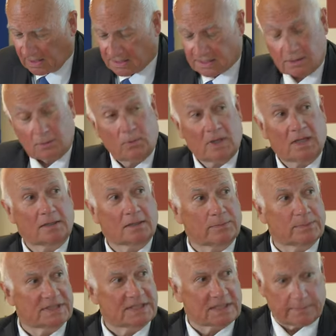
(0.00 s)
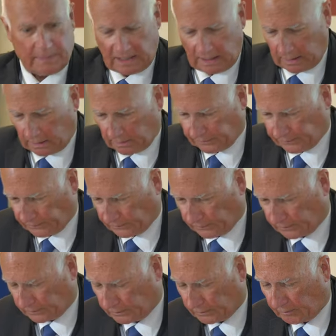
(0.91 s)
So welcome, Mr. Miller.
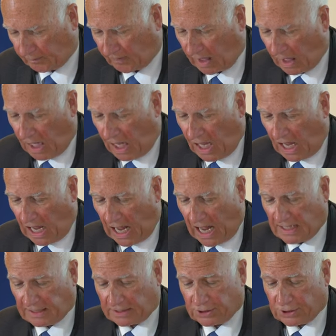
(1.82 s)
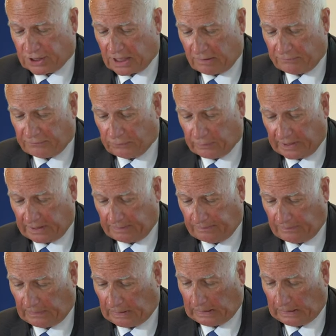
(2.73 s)
Alex Chafwin